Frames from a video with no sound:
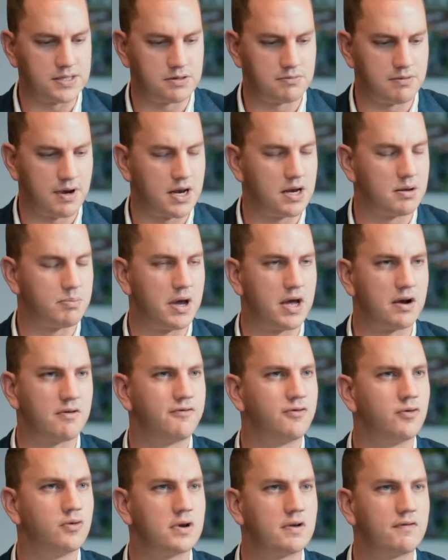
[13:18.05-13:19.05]
around about a
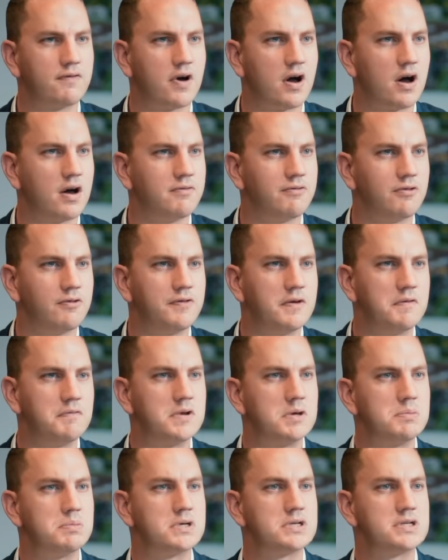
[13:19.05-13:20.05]
45 or
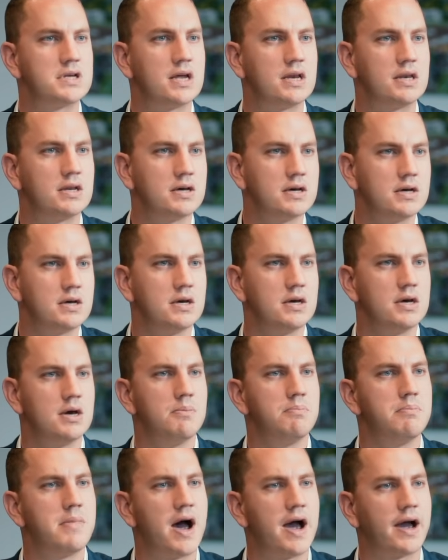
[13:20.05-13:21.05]
50%
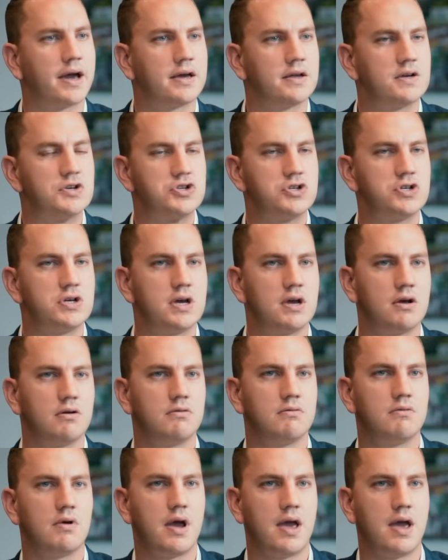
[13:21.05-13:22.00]
market share.